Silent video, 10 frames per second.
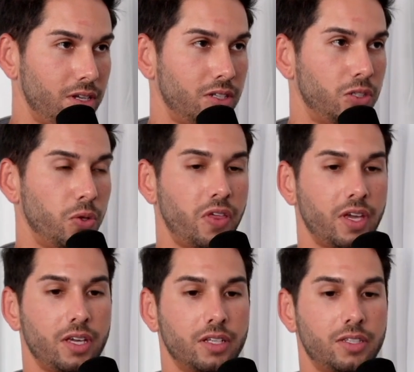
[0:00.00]
do you think
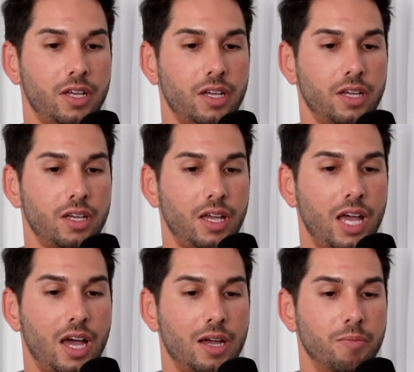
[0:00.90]
it's
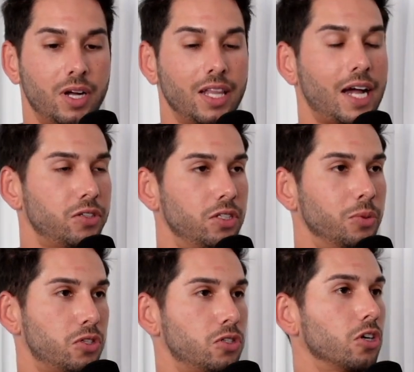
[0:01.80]
a lot to do with
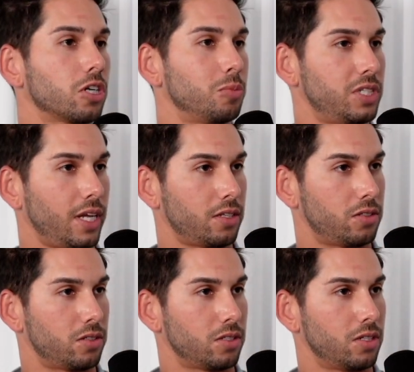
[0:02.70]

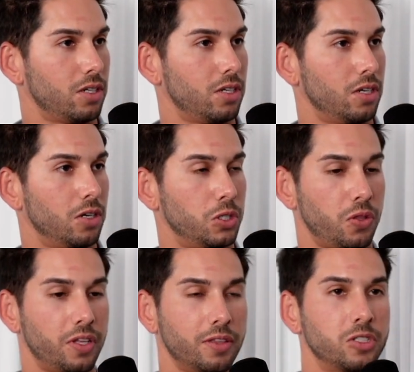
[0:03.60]
circumstance, or do you
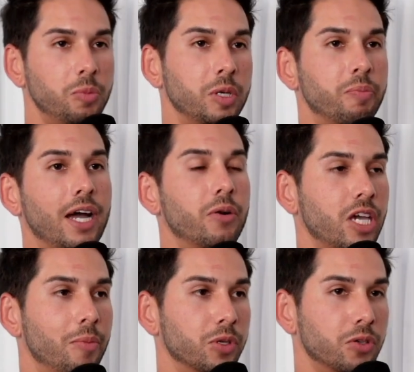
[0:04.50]
think there's a big
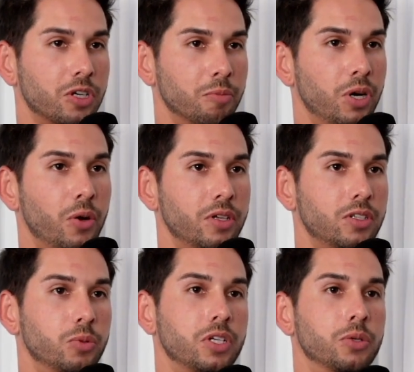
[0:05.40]
biochemical component to
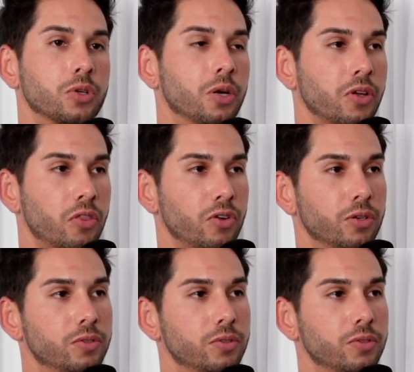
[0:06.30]
what you were going through?